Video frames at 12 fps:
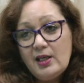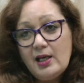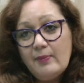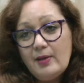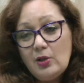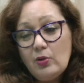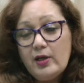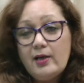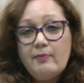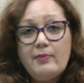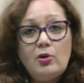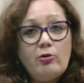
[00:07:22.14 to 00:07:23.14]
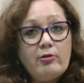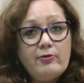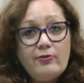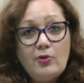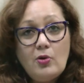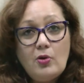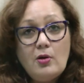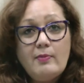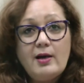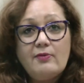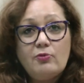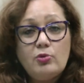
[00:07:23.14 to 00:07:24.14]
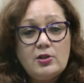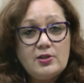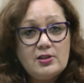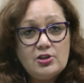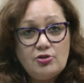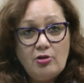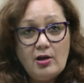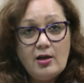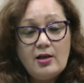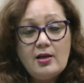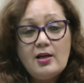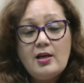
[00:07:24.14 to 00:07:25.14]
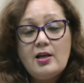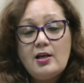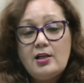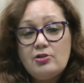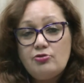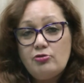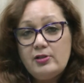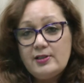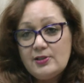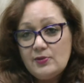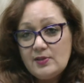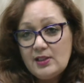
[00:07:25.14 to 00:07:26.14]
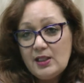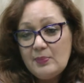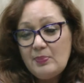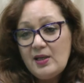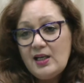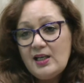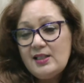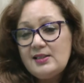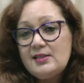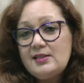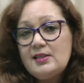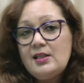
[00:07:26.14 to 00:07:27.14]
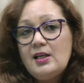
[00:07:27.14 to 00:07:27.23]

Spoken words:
I'm a lawyer, I'm law reform, I've worked on drug control issues in the past.